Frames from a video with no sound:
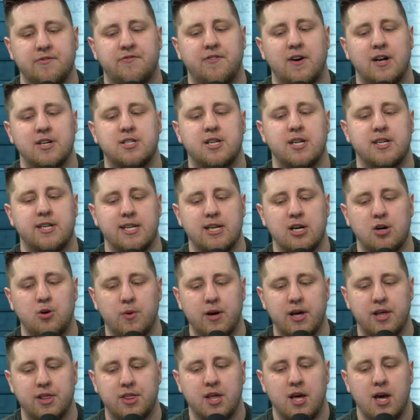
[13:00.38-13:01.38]
fun to deal
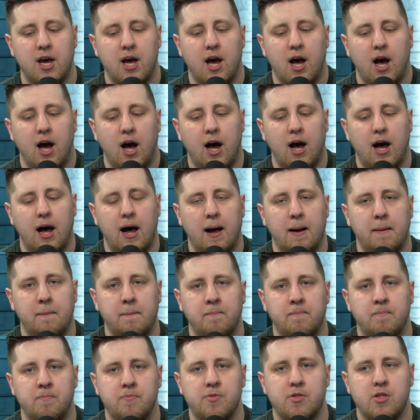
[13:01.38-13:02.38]
with
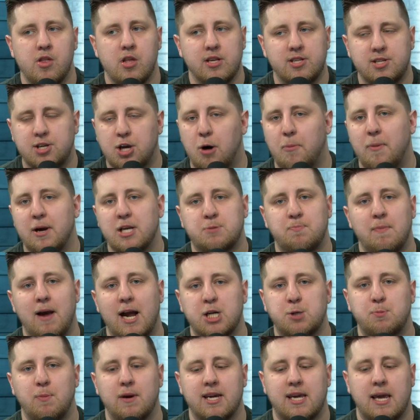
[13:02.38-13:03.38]
skill-based
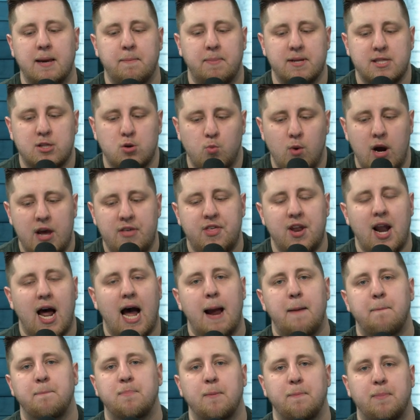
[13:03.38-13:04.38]
matchmaking, but the way that
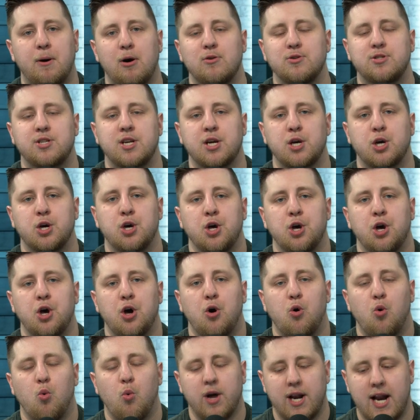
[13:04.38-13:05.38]
I'm proposing
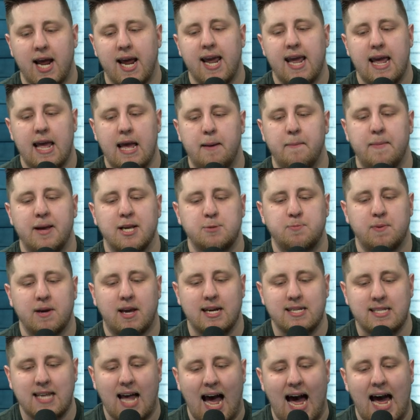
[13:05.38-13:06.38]
what I am is
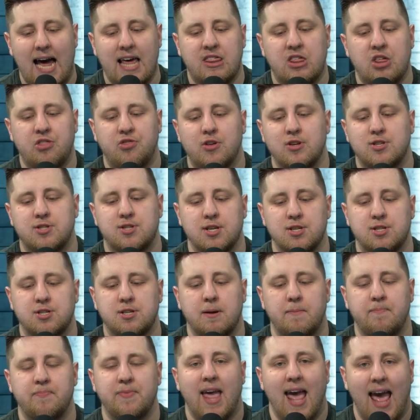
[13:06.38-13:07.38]
because I think the
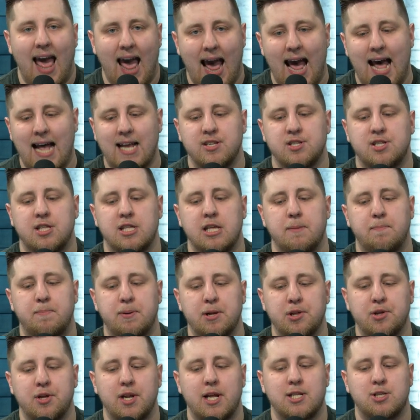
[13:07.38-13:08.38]
system has the
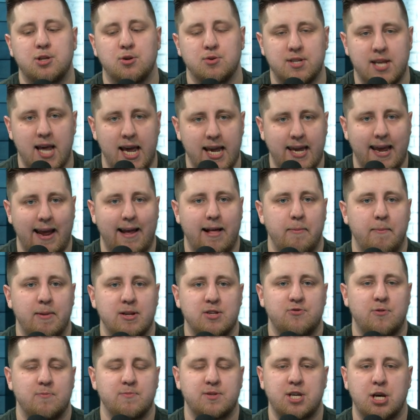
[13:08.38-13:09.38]
ability to take elements
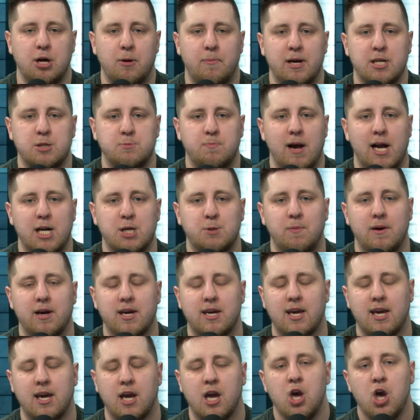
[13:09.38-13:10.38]
from skill-based
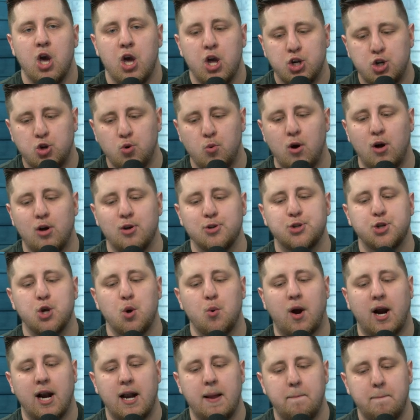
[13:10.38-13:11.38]
matchmaking to also
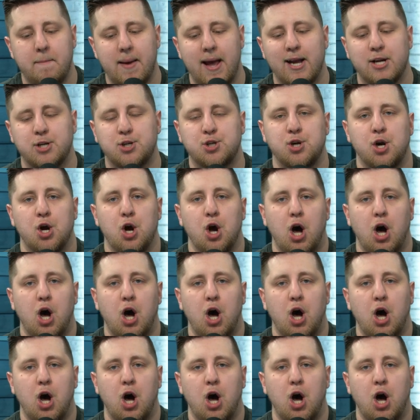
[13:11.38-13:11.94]
kind of mesh